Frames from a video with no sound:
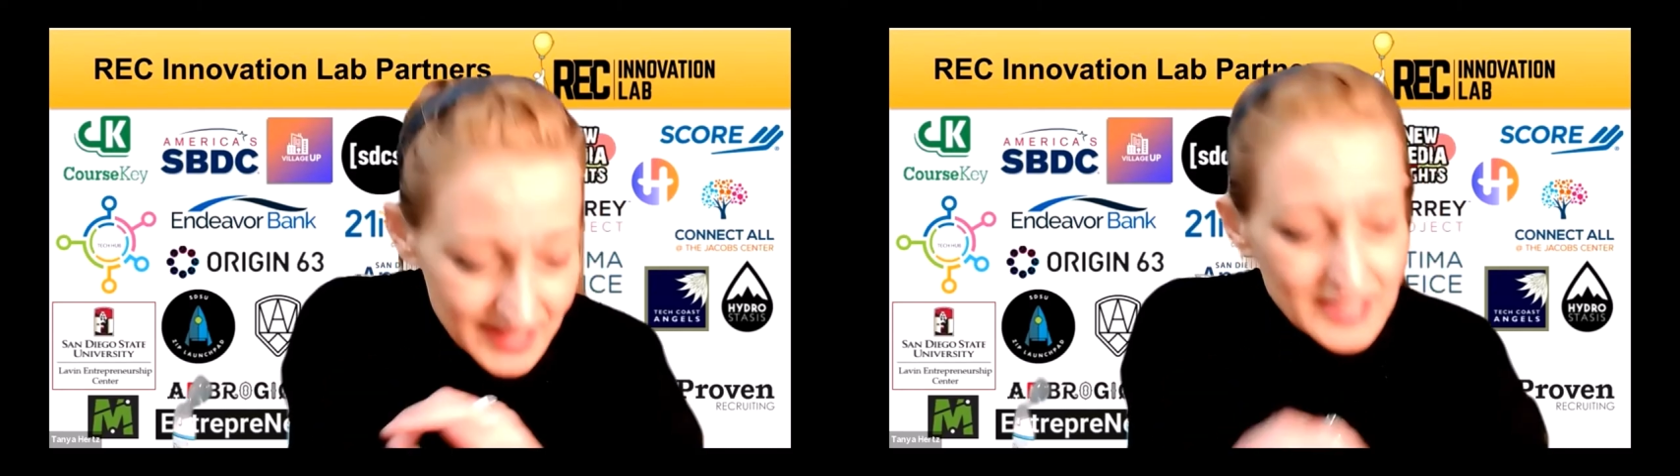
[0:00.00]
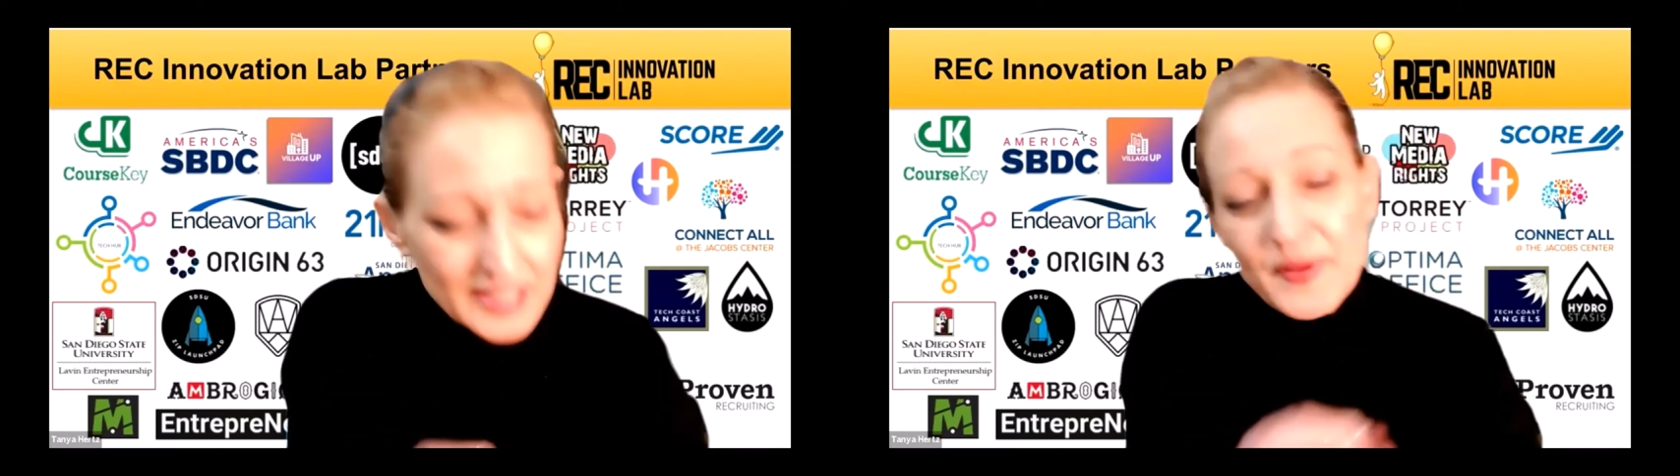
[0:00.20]

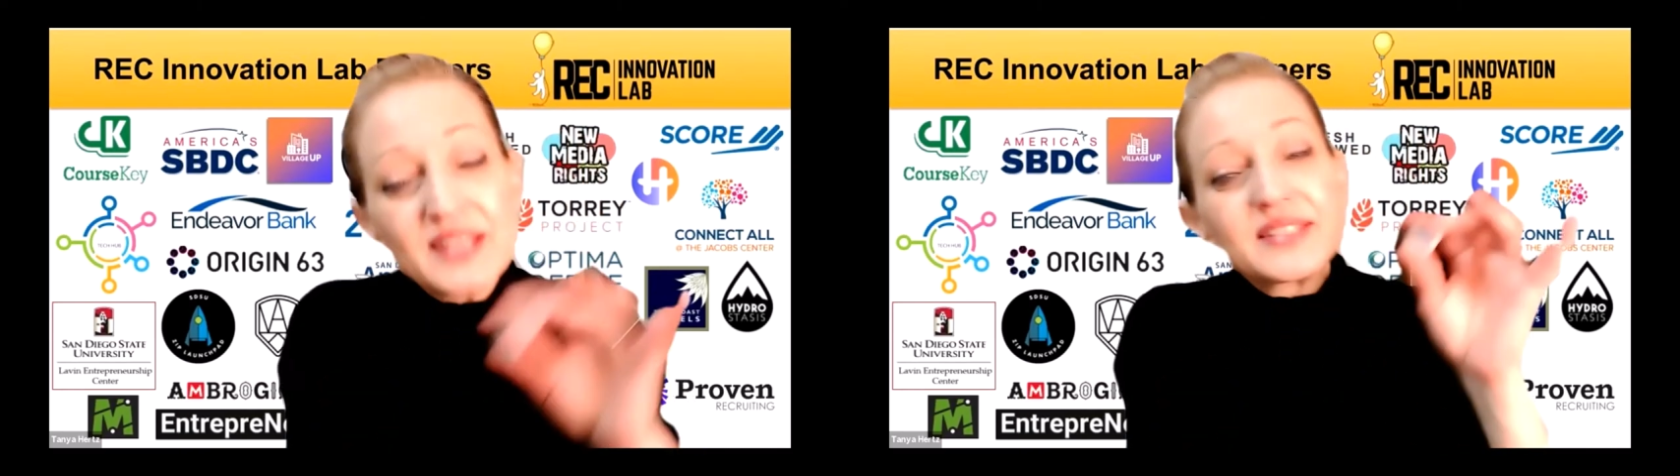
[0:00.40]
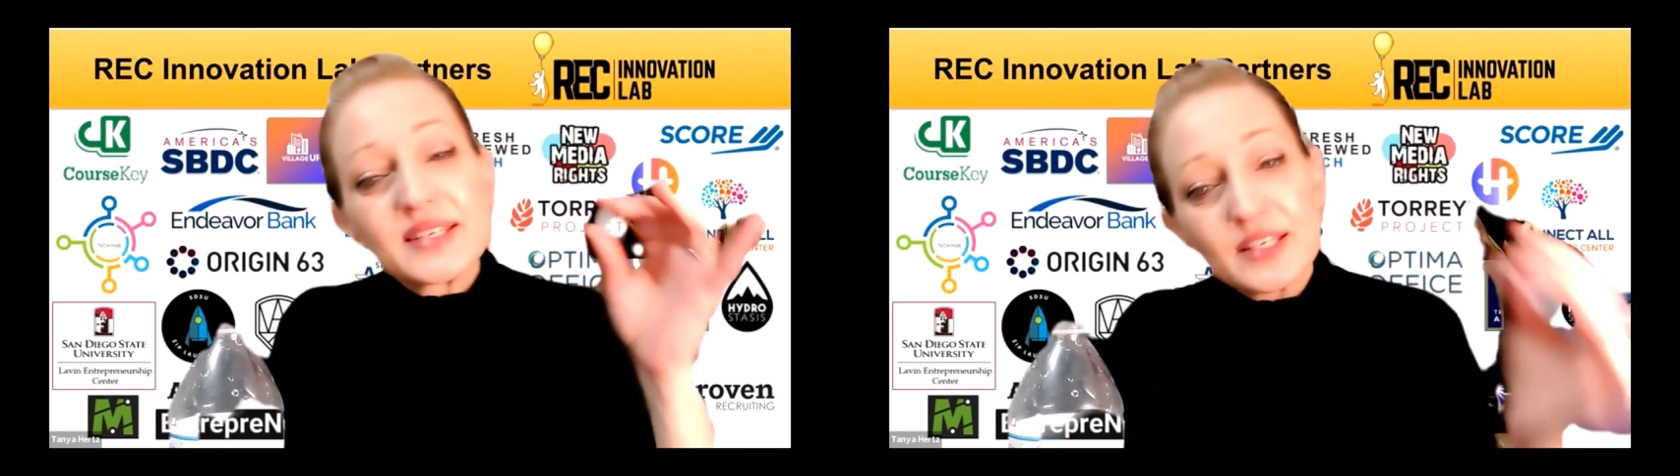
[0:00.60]

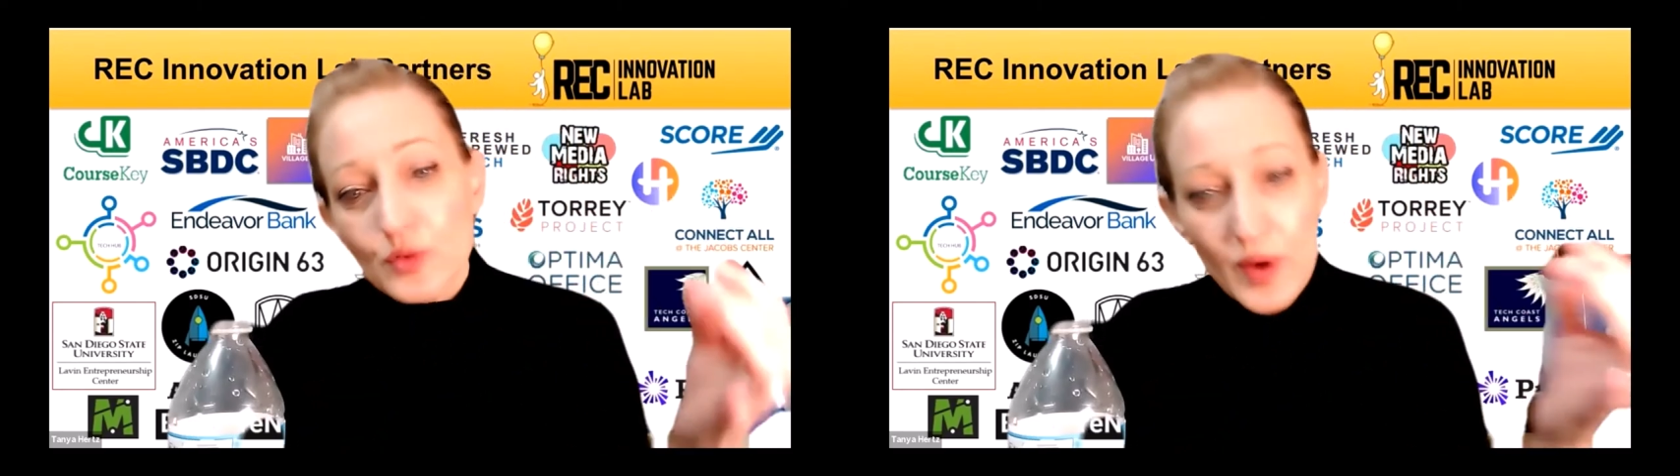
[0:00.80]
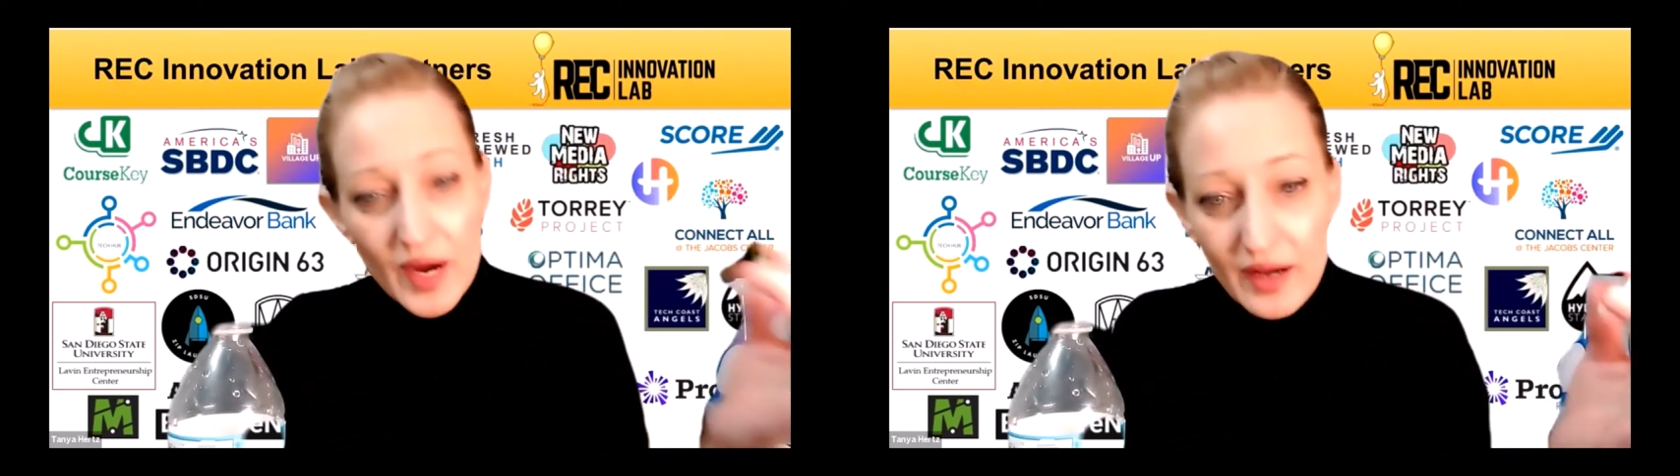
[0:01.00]
expense is a
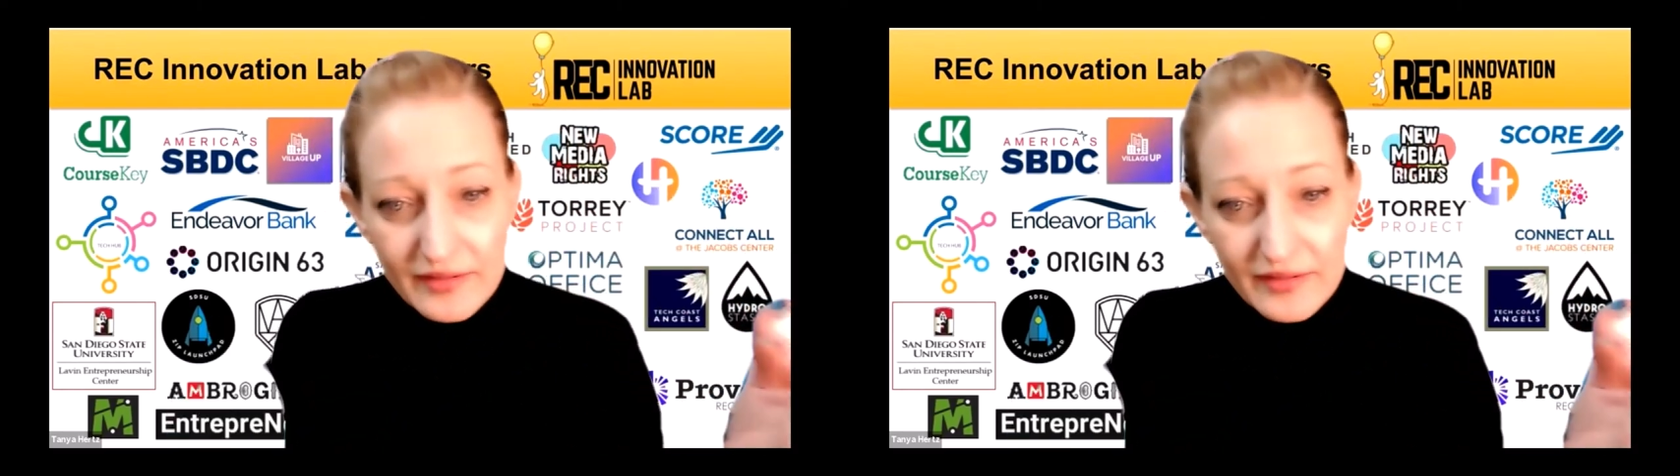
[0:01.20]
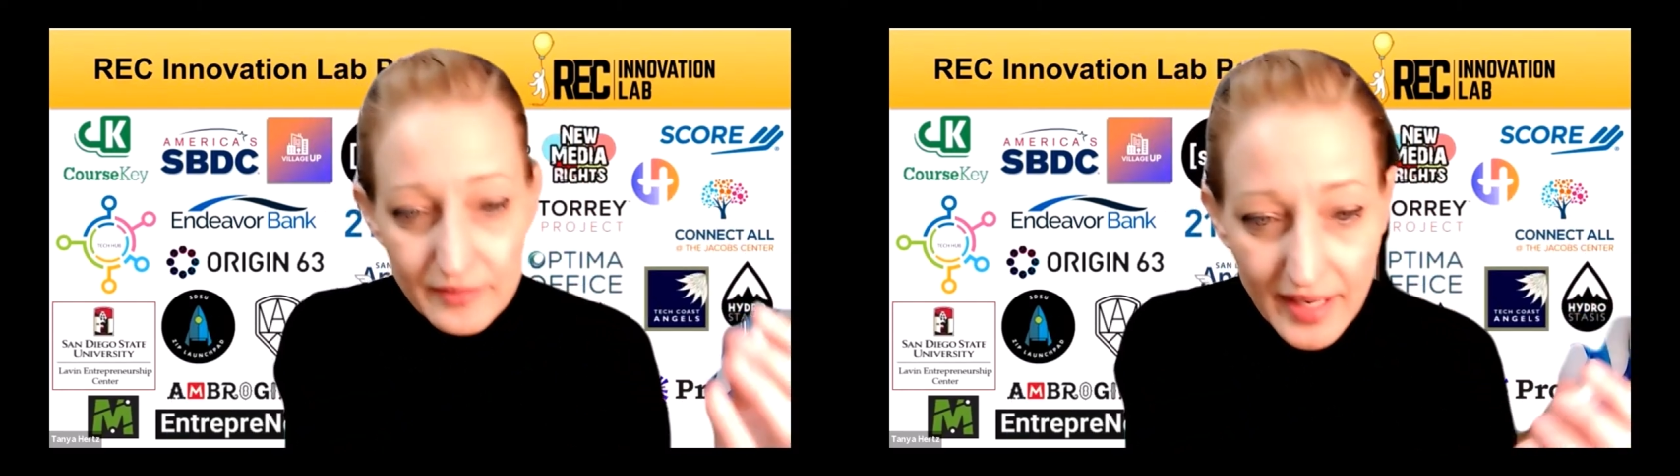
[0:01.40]
write-off,
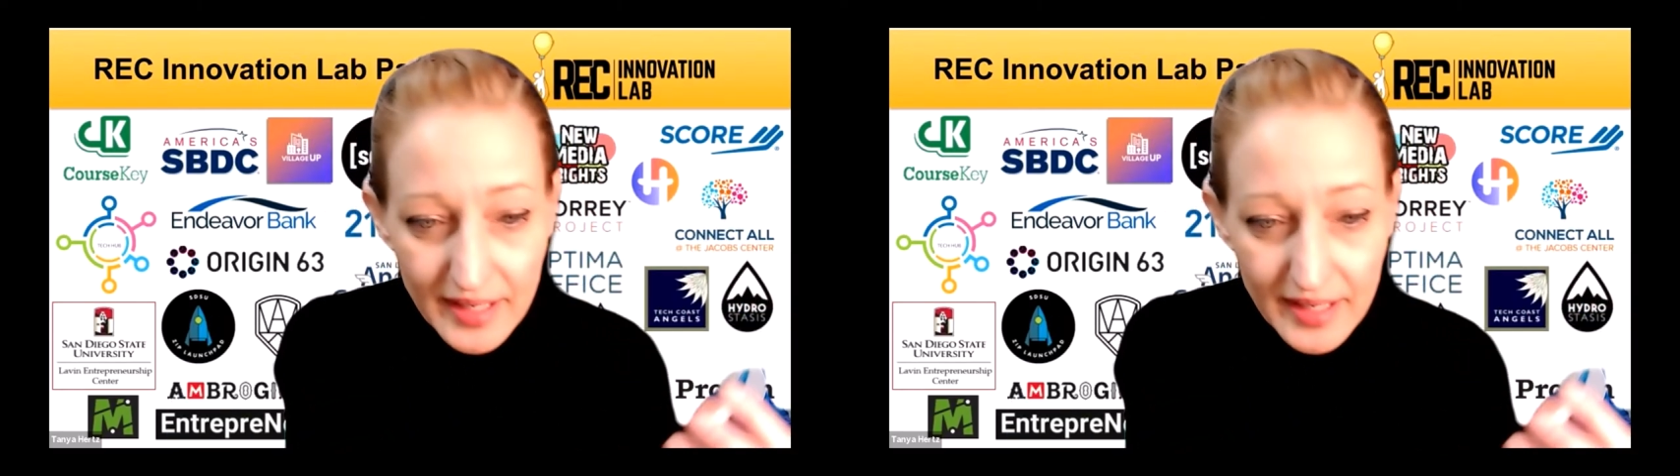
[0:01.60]
right?